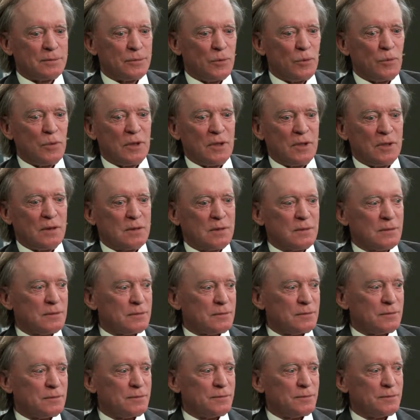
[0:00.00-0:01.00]
want
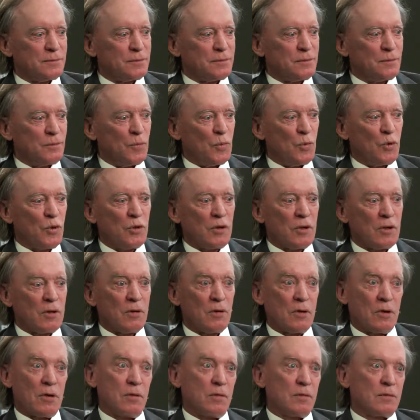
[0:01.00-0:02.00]
more
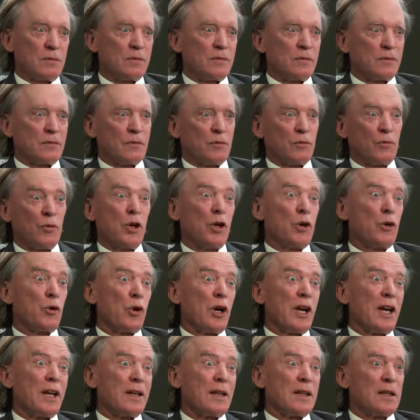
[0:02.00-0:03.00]
or
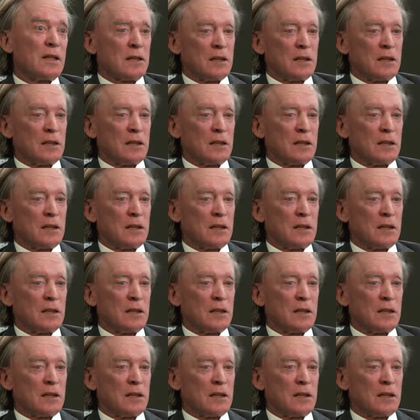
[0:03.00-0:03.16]
regret,